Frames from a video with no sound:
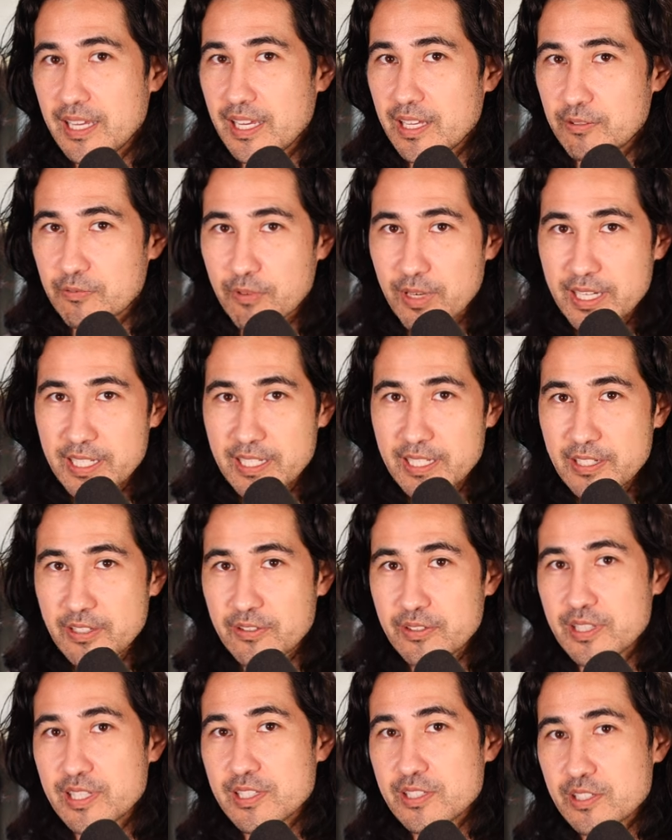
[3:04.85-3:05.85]
And right
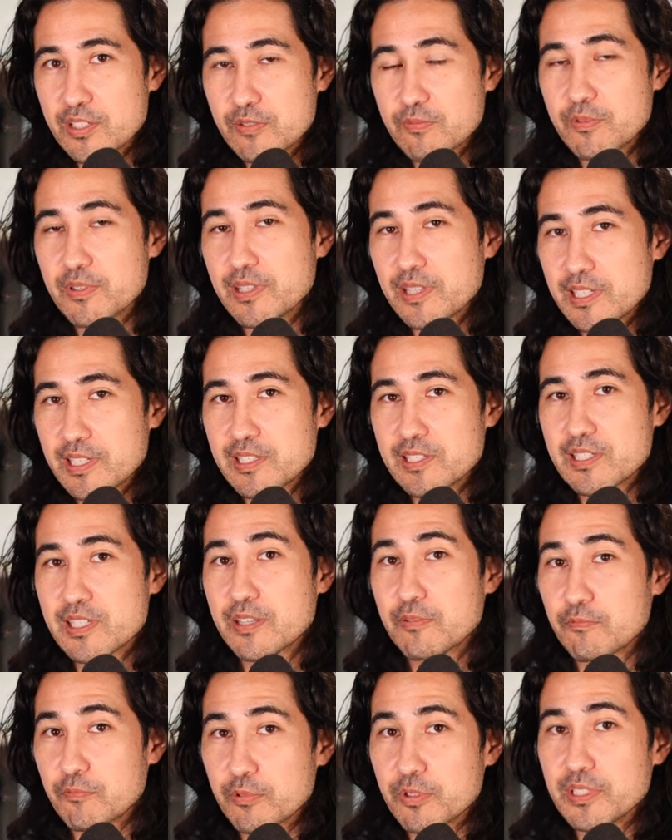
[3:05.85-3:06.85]
here, this is when things
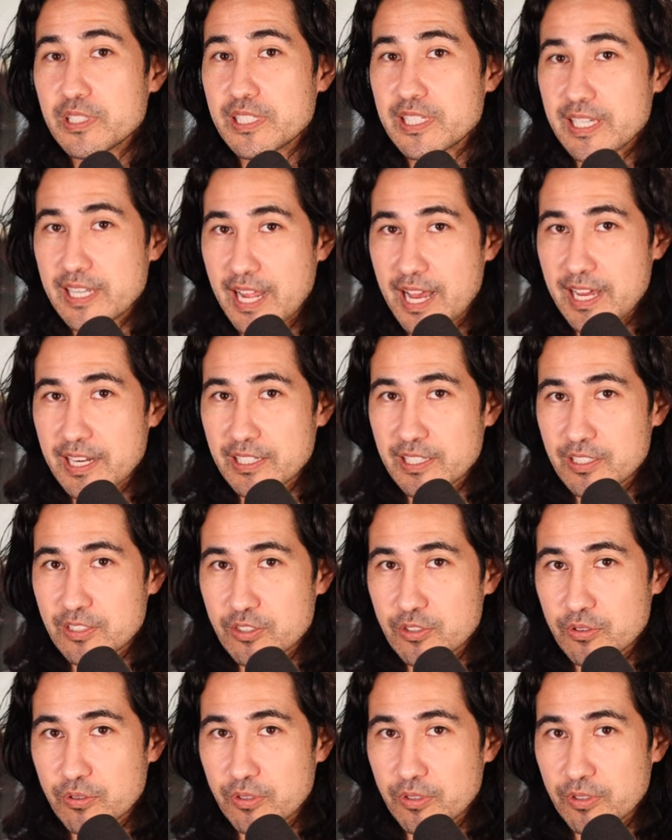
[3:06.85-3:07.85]
can really get out of
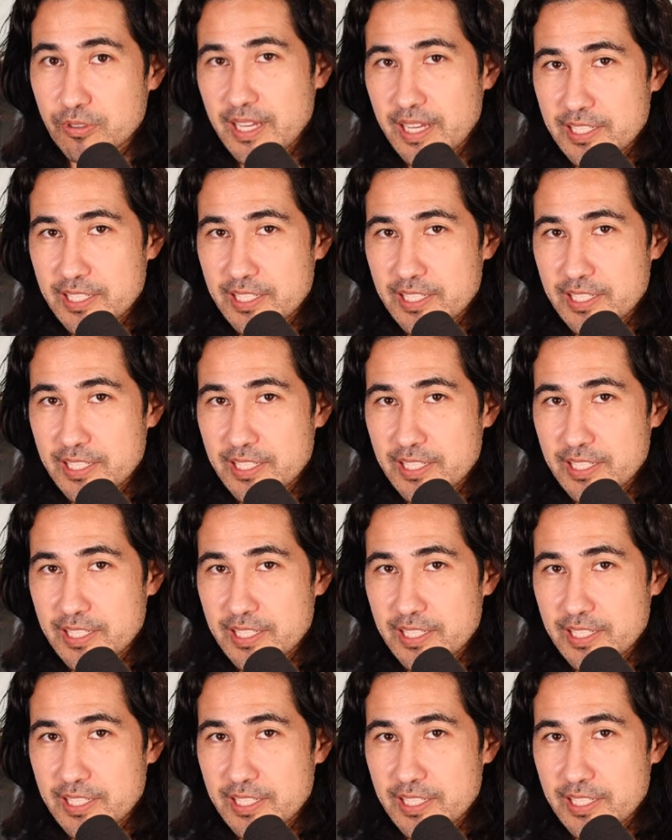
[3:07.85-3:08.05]
control.